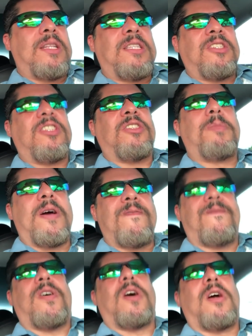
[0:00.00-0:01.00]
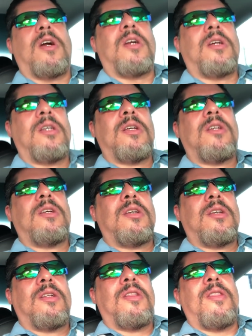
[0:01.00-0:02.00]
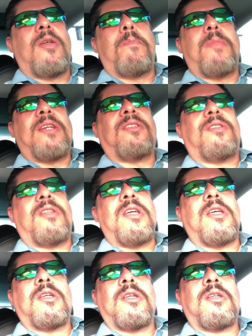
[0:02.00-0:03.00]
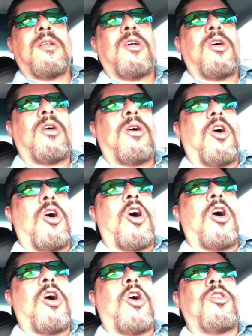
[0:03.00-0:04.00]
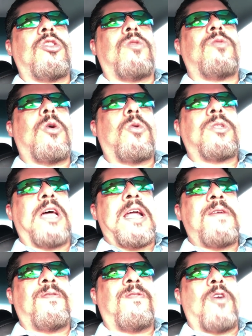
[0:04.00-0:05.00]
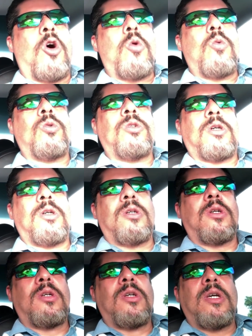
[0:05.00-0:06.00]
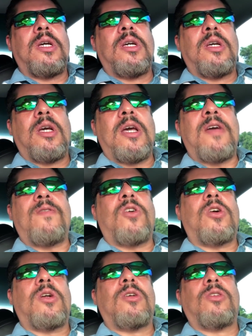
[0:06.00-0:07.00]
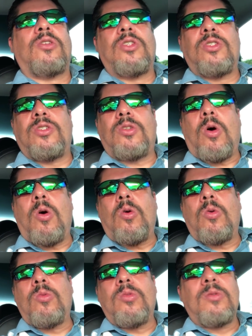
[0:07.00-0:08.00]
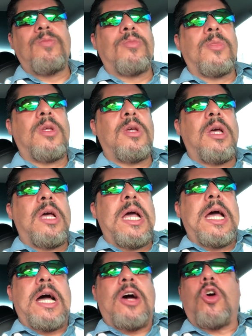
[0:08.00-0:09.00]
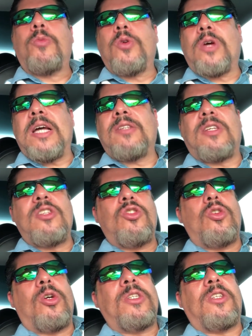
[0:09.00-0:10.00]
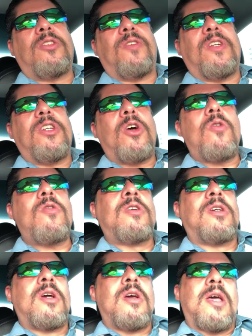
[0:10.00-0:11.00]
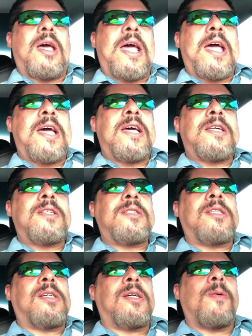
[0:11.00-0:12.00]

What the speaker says: this is by far the best thing on the road that I've owned ever. So I hope you guys enjoyed this video, and